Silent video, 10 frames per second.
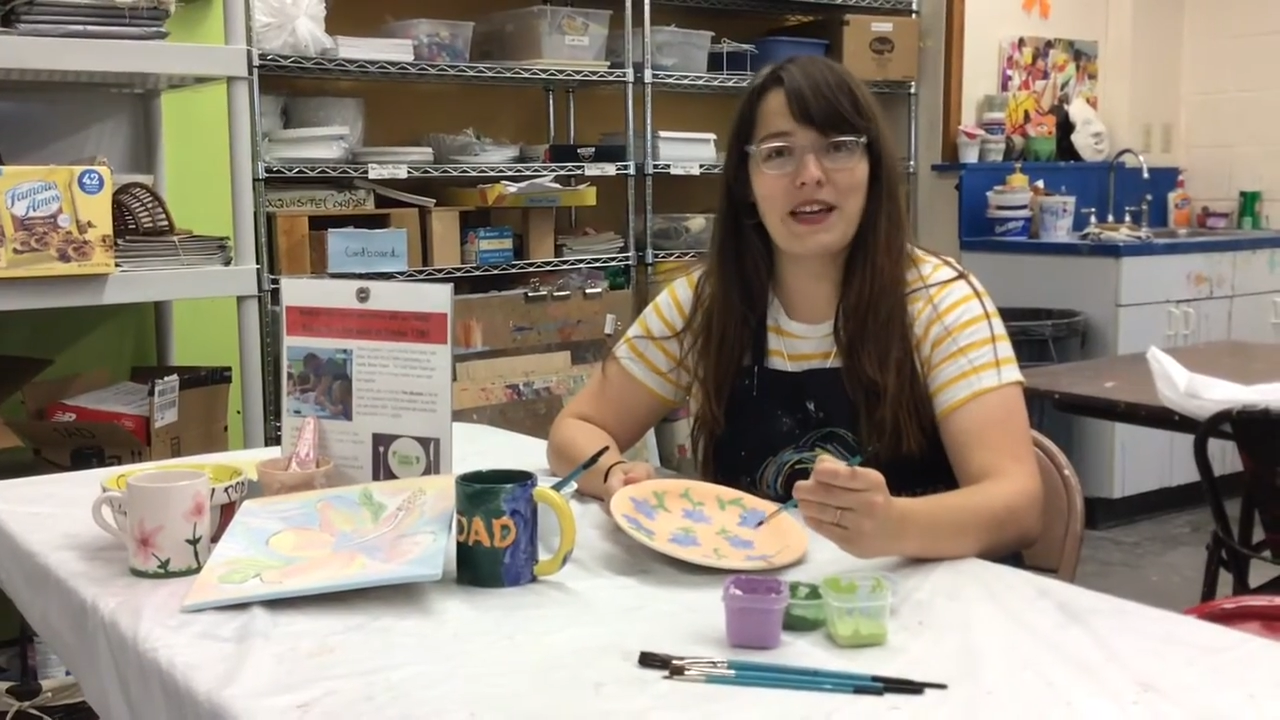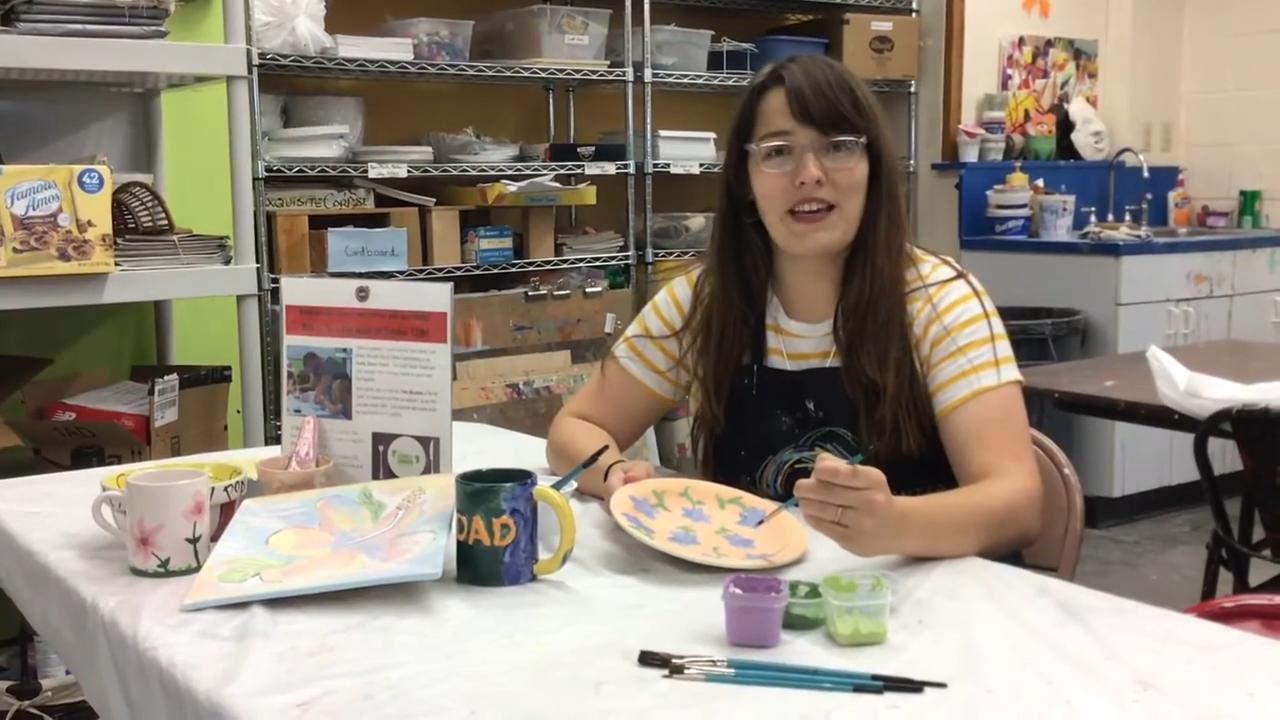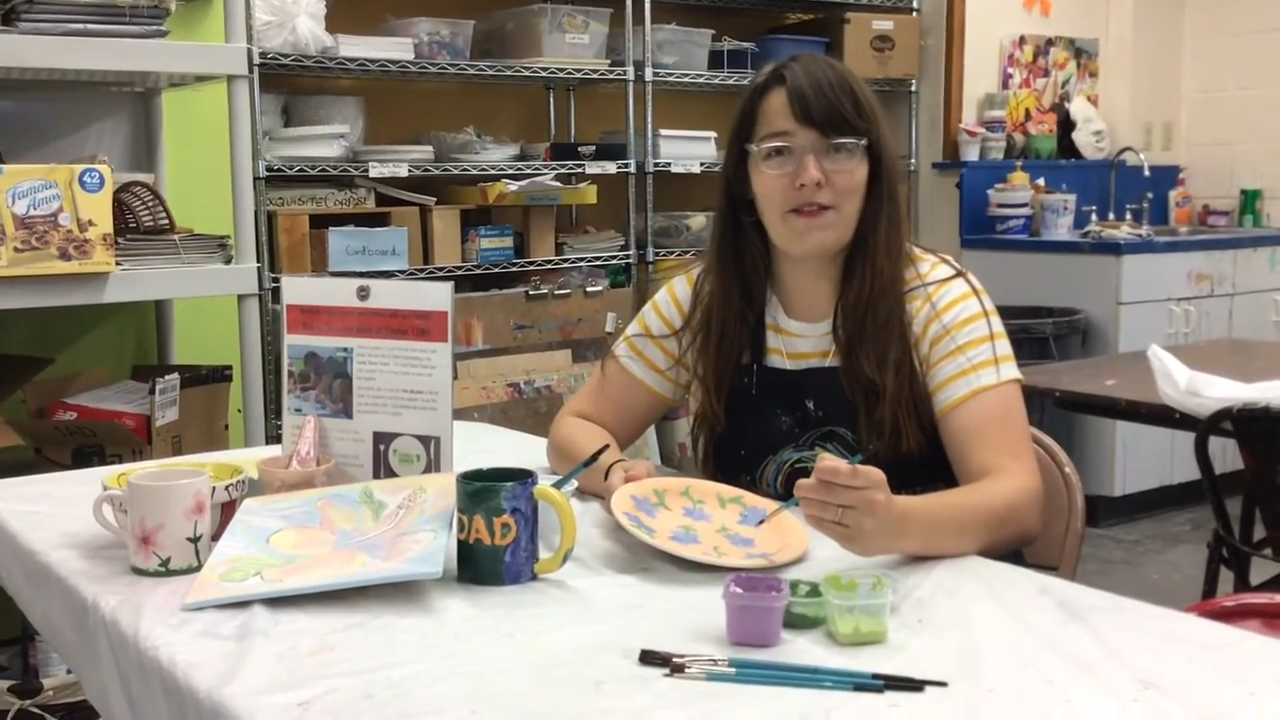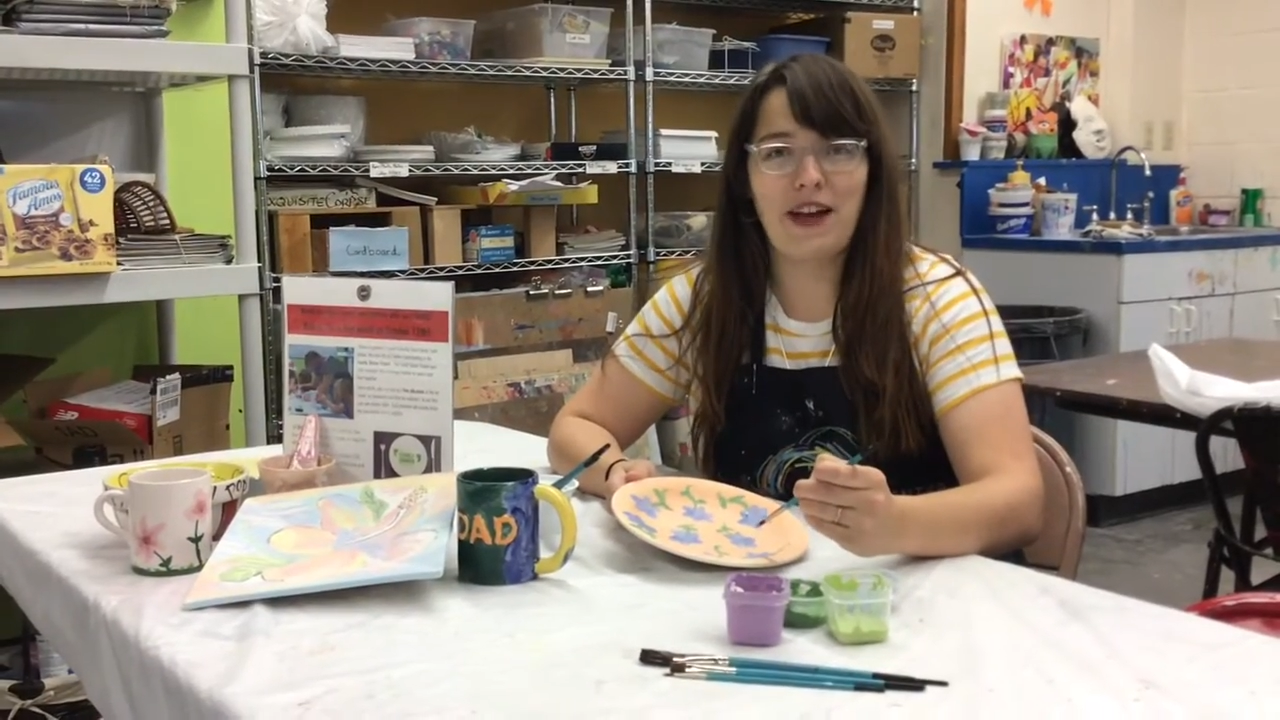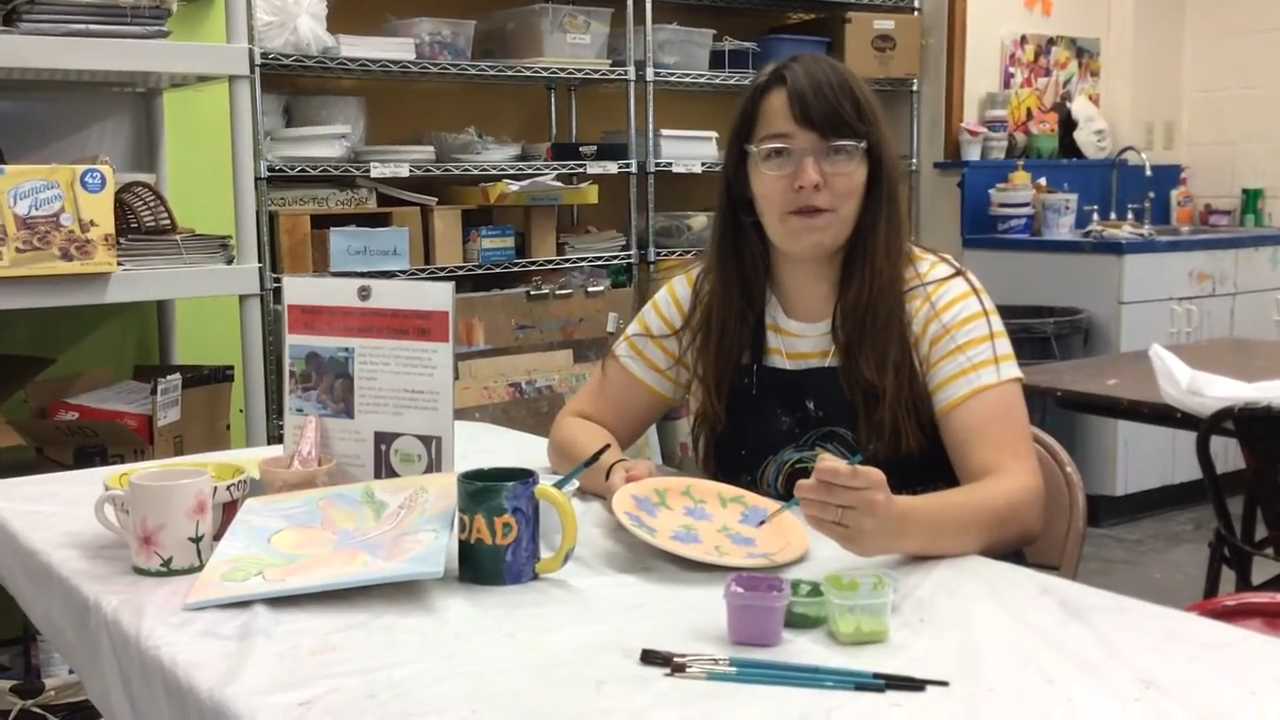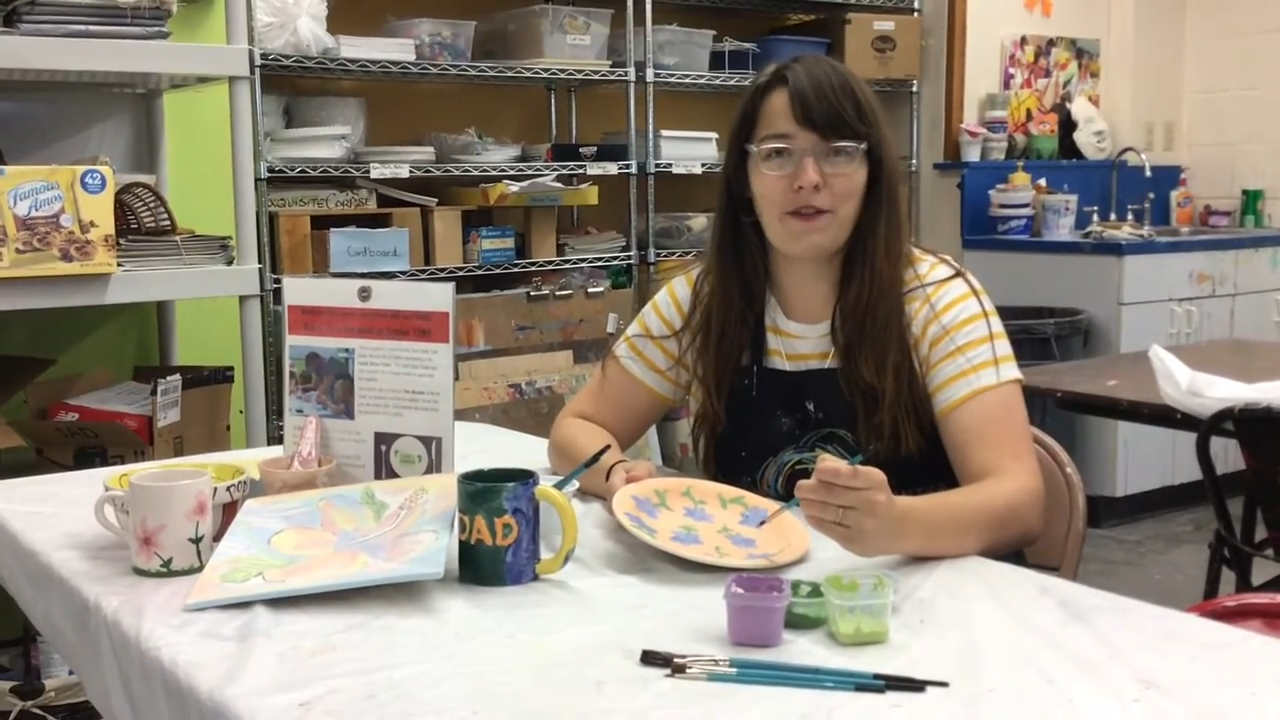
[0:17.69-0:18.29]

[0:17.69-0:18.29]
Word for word: big event